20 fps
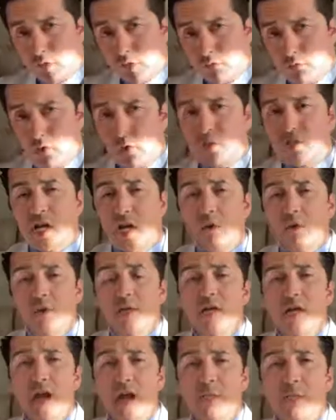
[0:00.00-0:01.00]
For type
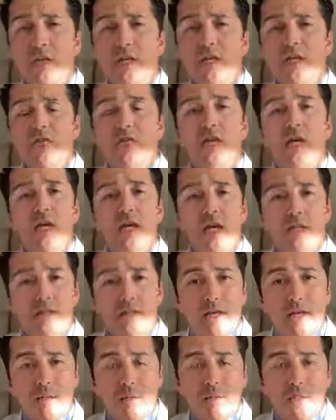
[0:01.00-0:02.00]
1 diabetics,
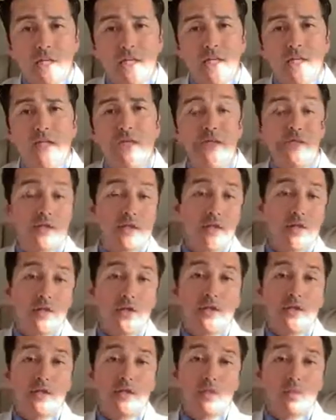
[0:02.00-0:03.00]
that means that
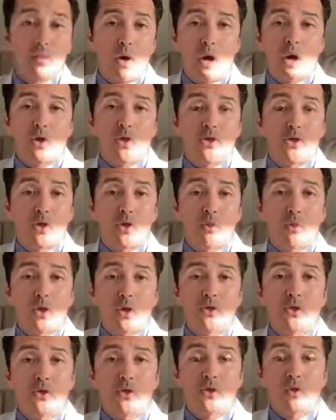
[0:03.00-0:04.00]
you need to monitor your
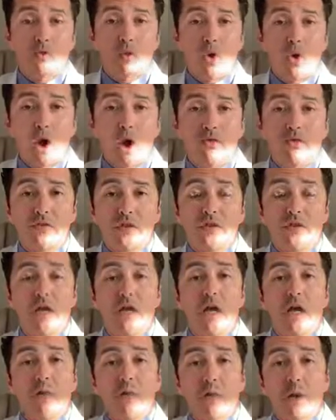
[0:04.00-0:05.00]
blood sugars more often,
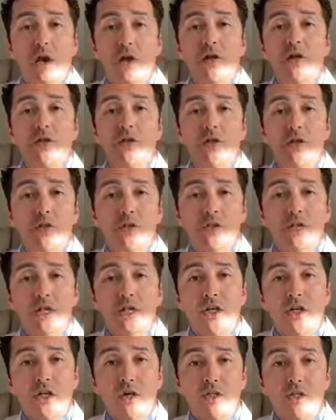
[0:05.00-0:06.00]
monitor your
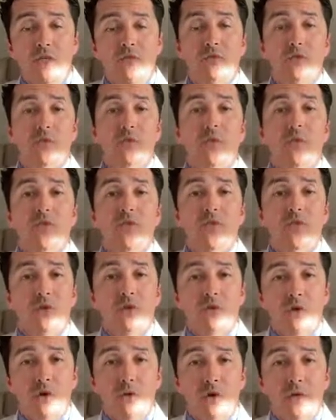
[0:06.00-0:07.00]
ketones if your blood sugars are